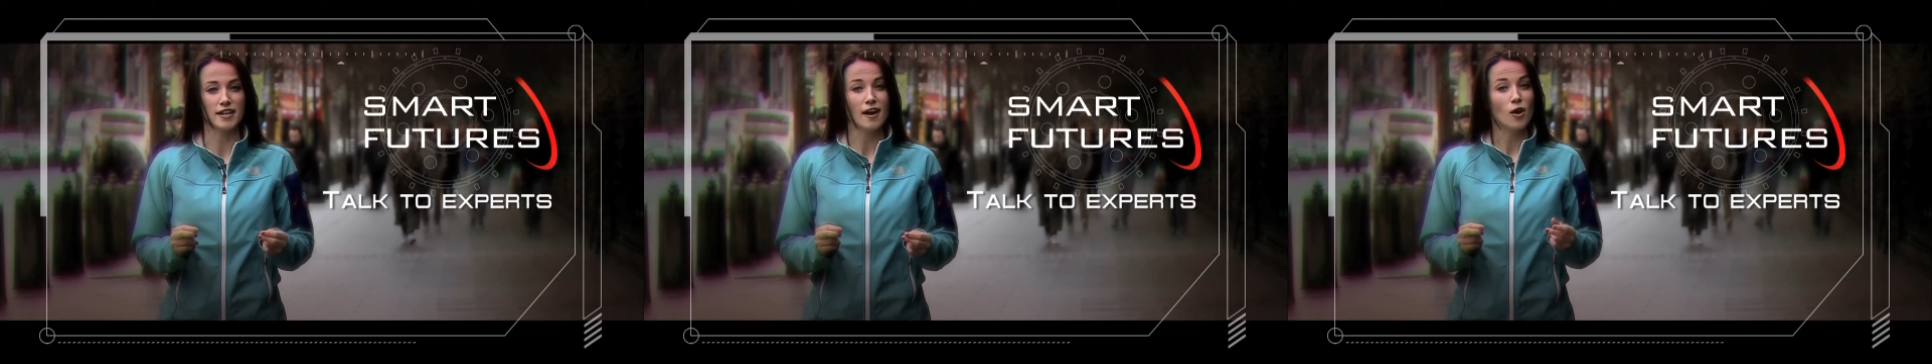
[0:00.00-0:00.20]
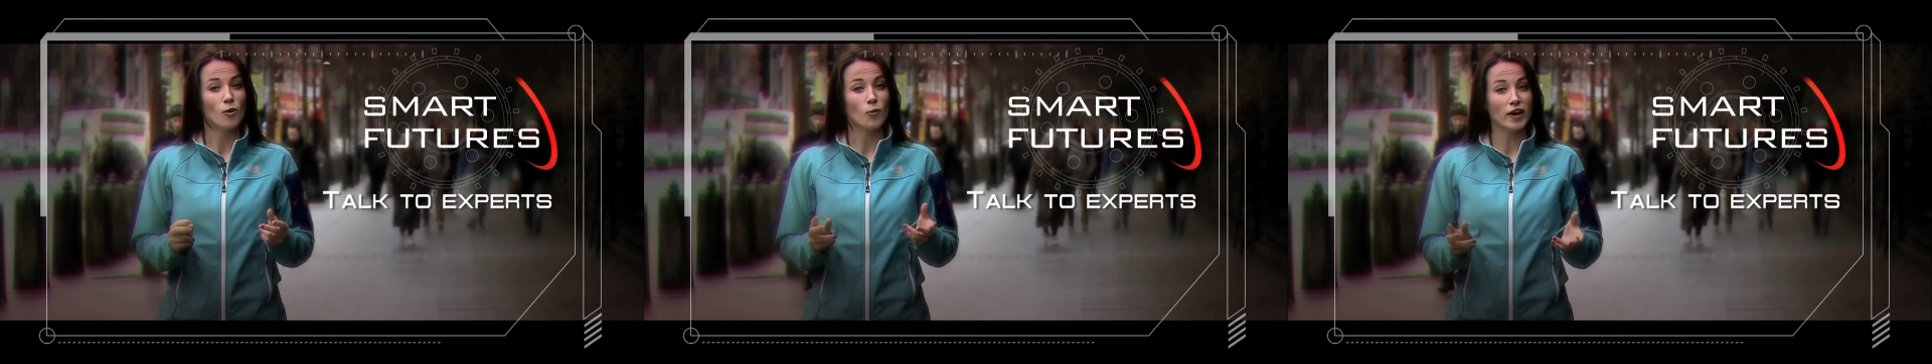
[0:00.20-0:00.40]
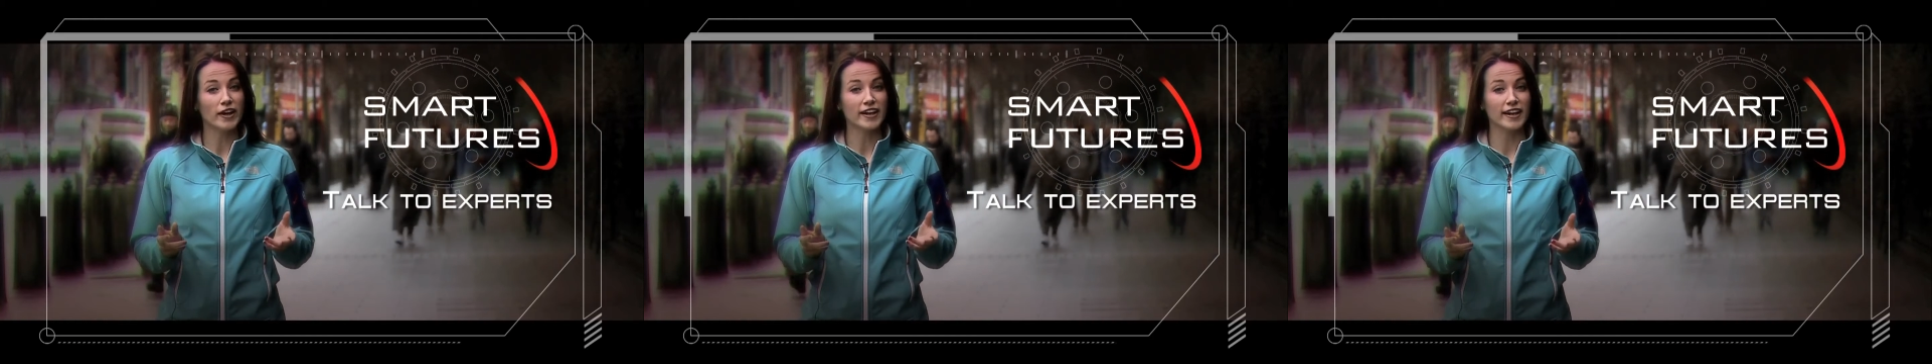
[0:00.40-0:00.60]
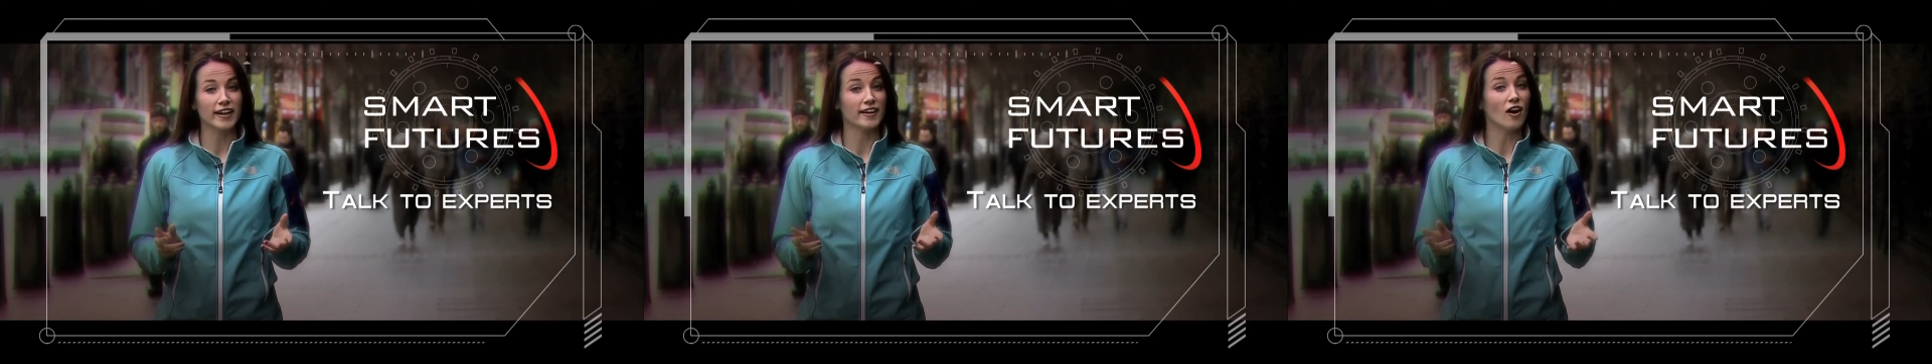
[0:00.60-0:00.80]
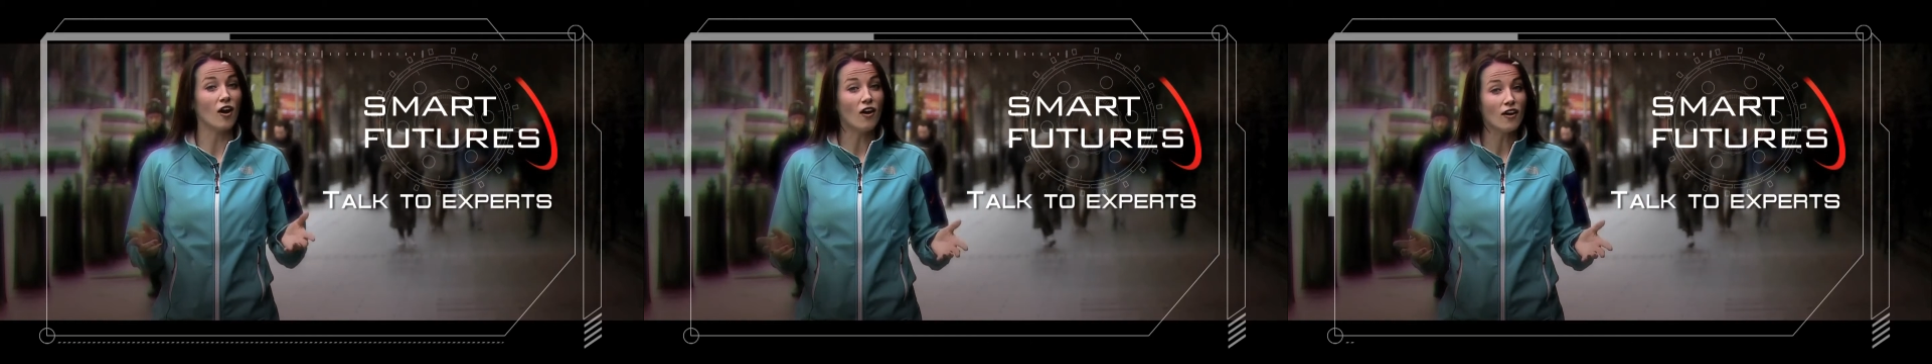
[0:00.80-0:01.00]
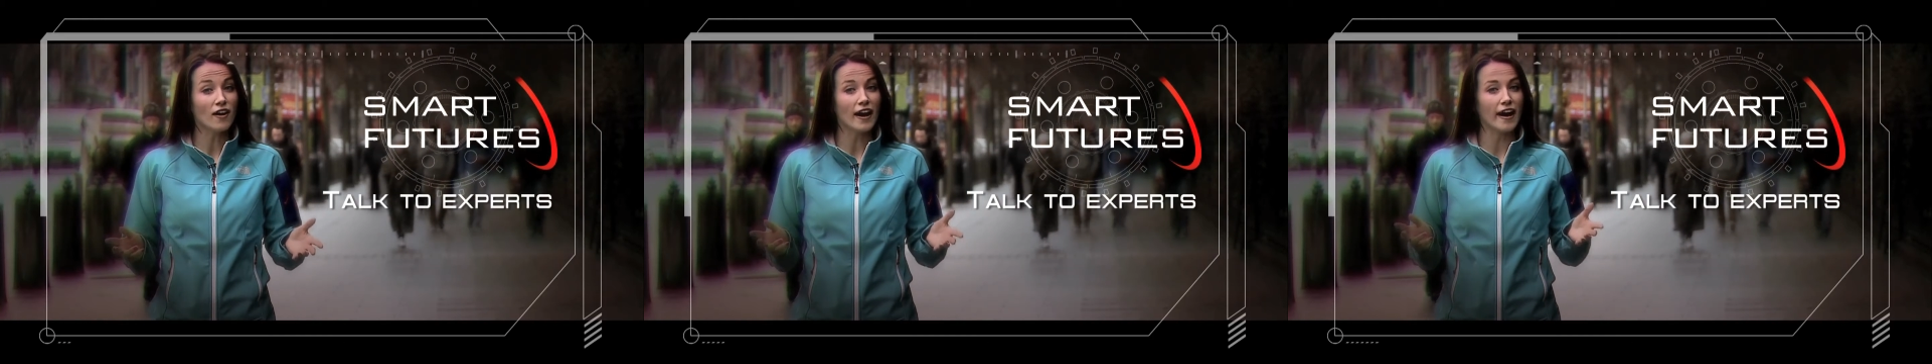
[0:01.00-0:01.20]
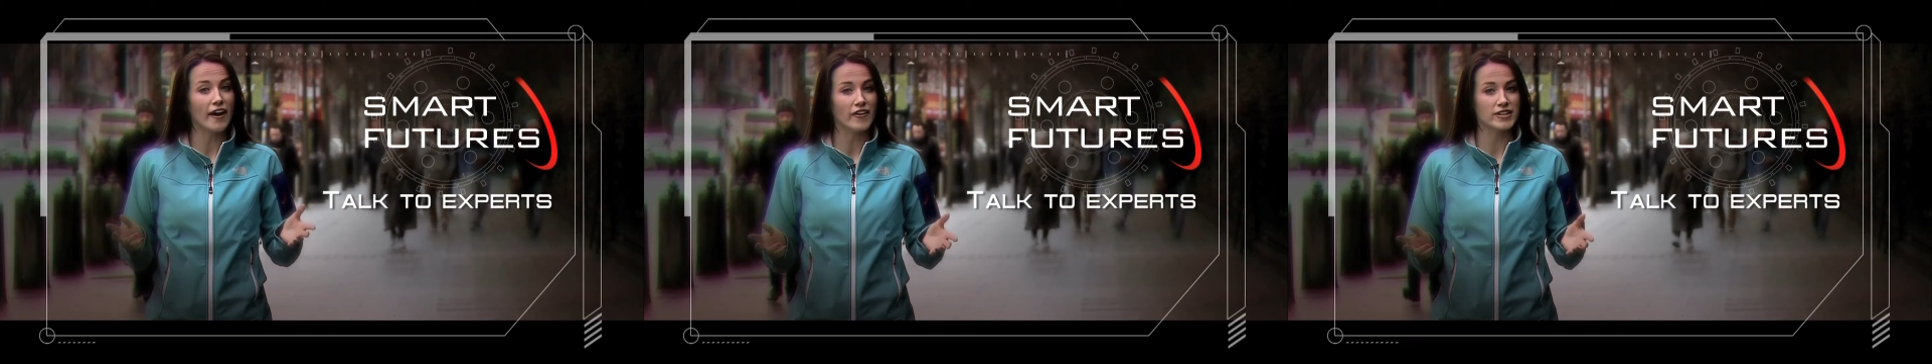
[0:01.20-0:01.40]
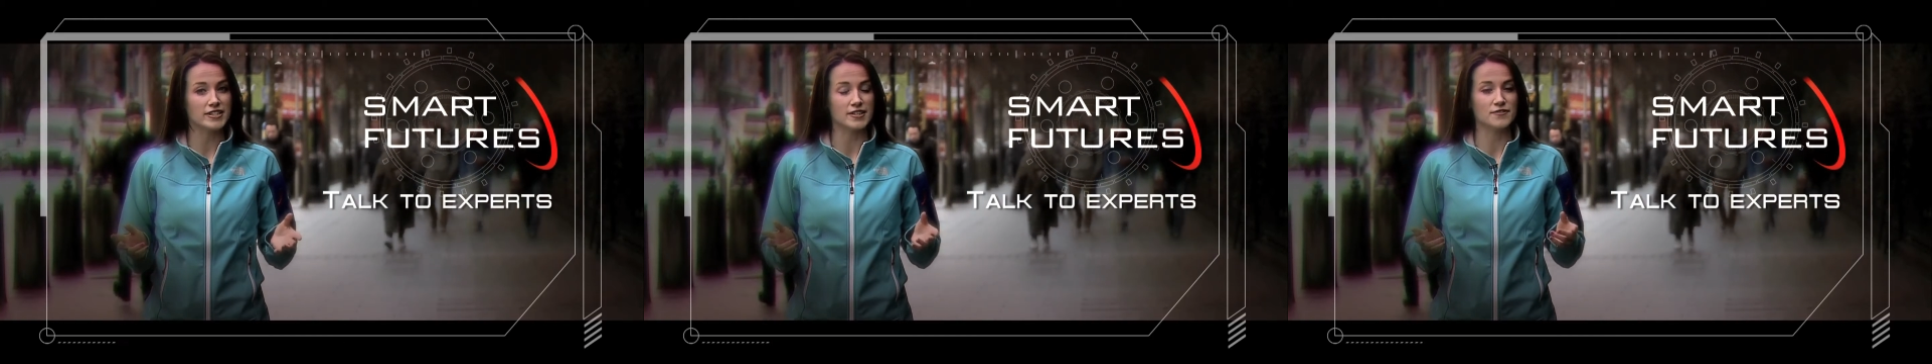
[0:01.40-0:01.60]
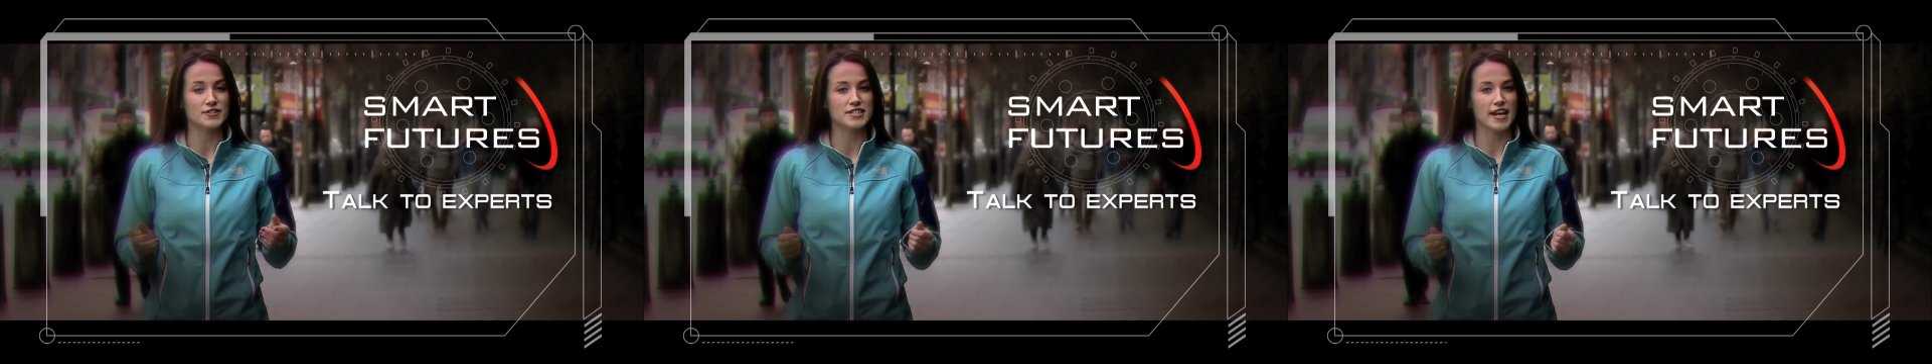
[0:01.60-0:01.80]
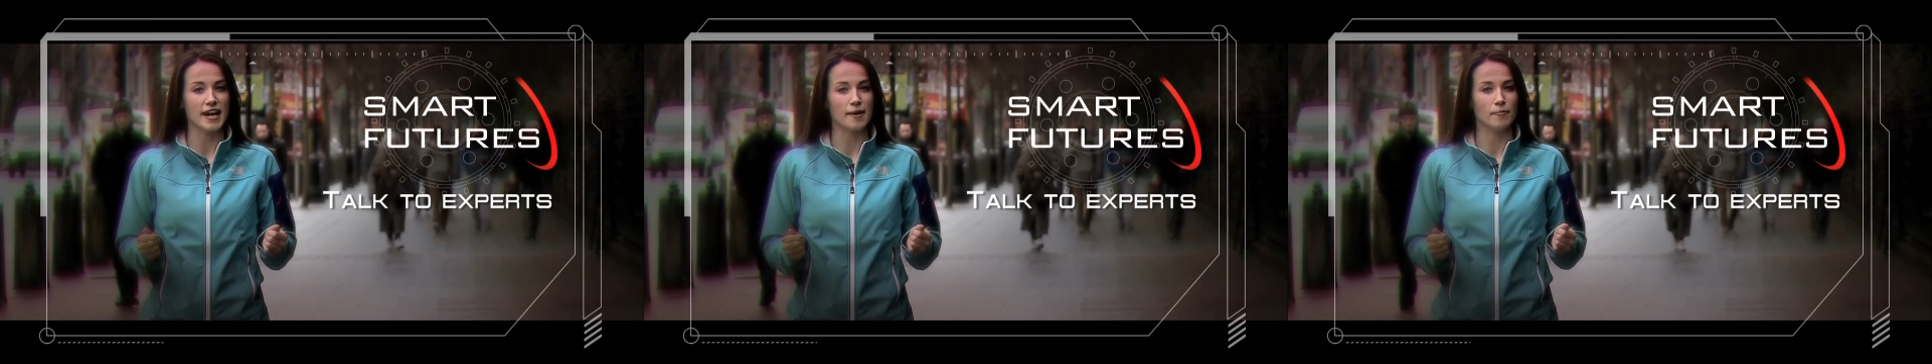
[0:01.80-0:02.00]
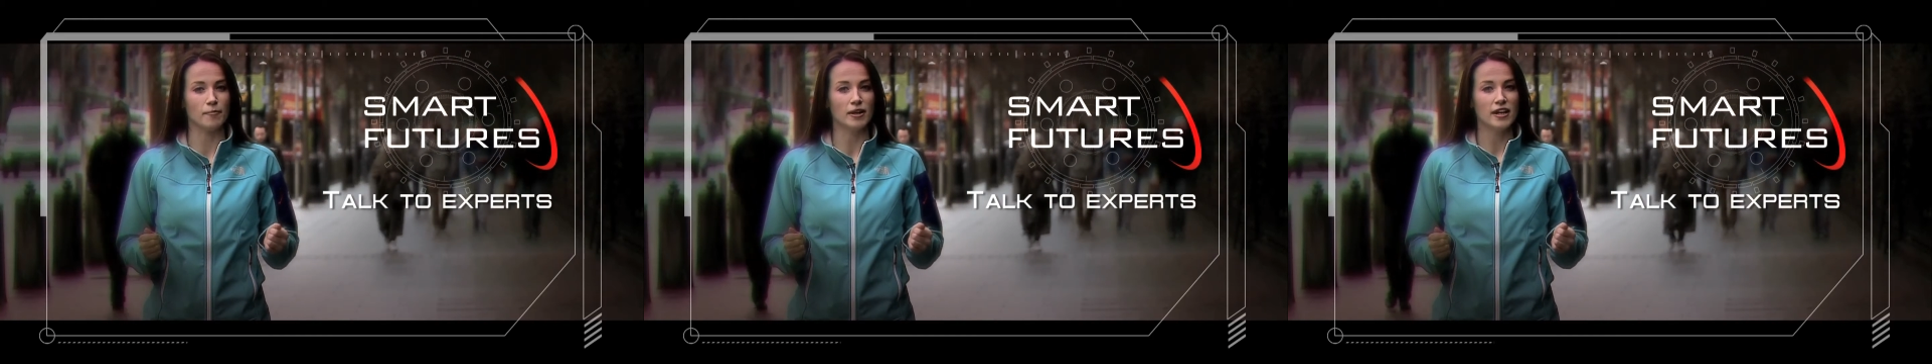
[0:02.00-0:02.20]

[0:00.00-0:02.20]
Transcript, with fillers: working in all areas of STEM